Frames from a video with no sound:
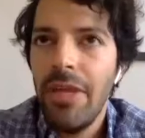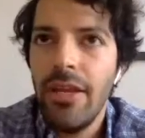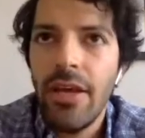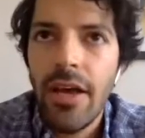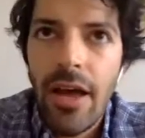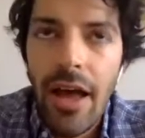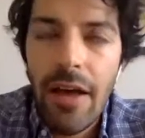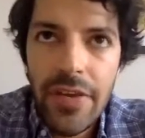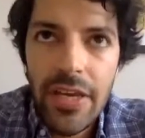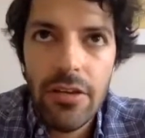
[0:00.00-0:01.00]
mean, I
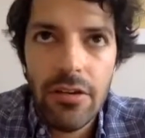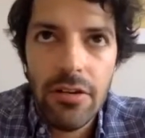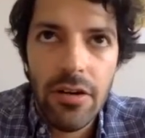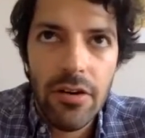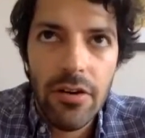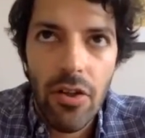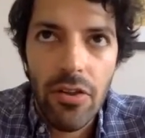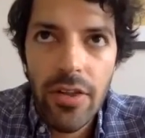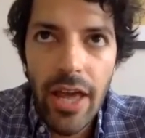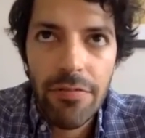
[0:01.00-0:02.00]
think,
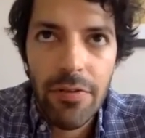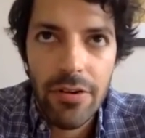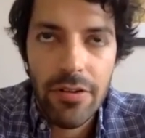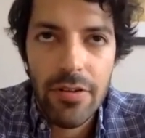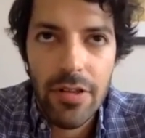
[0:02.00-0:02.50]
on that front,